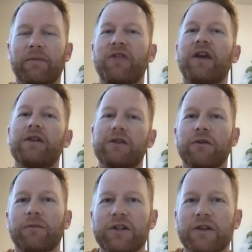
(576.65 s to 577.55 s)
Thank you
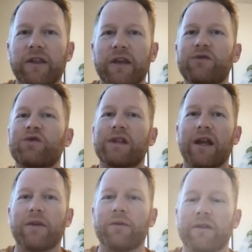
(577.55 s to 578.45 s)
so much, and thanks for standing with